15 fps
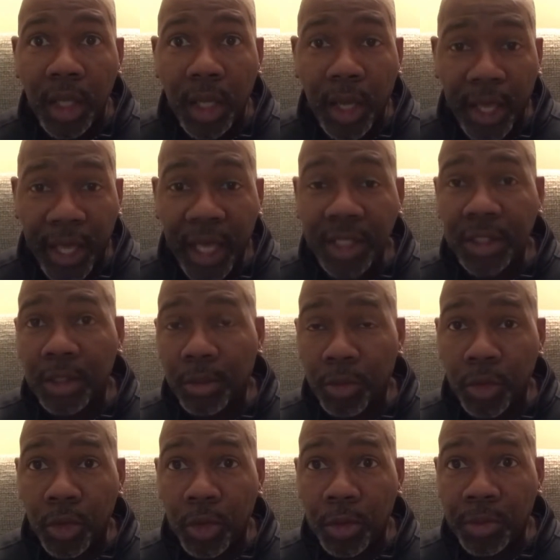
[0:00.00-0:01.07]
I got
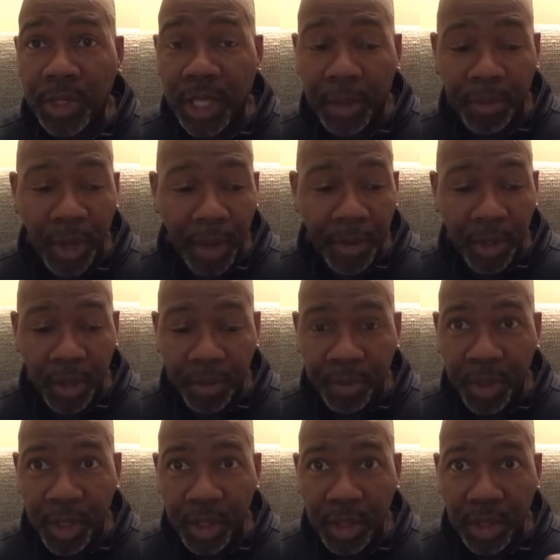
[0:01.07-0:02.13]
some rooms and I'm probably gonna
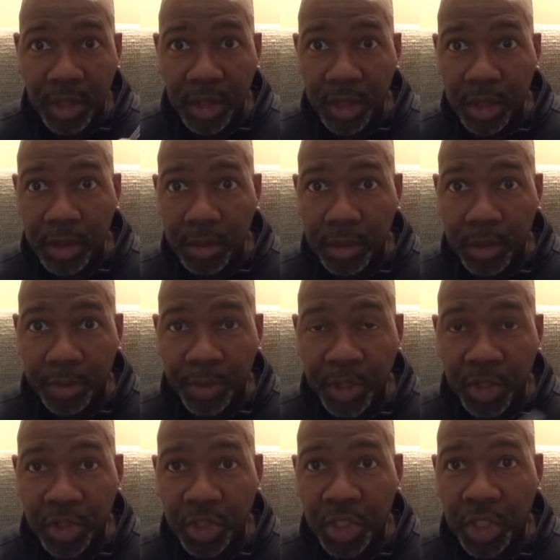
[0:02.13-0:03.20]
put some
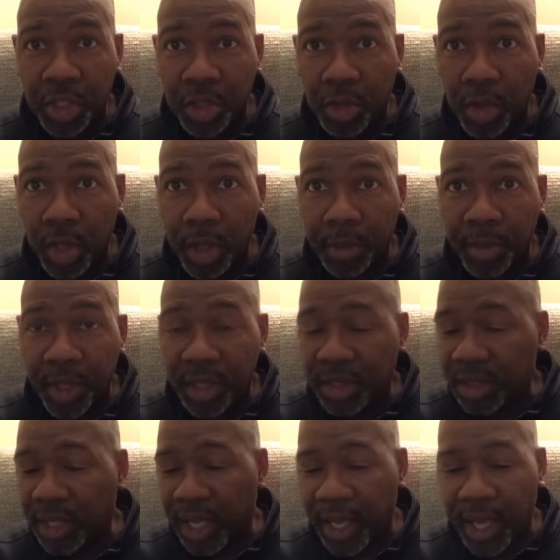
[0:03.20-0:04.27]
pictures here on the
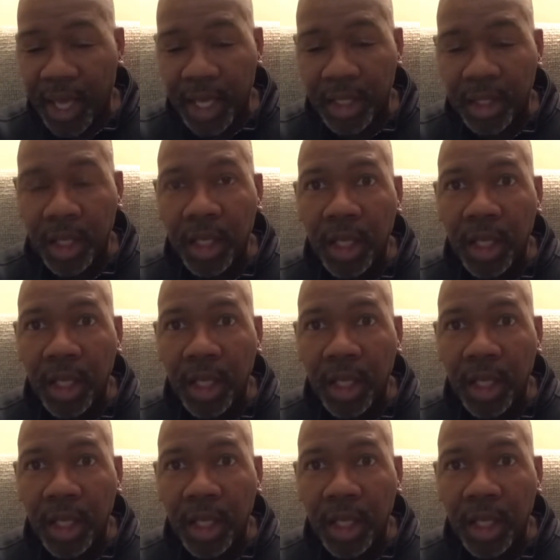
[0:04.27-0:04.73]
places I got.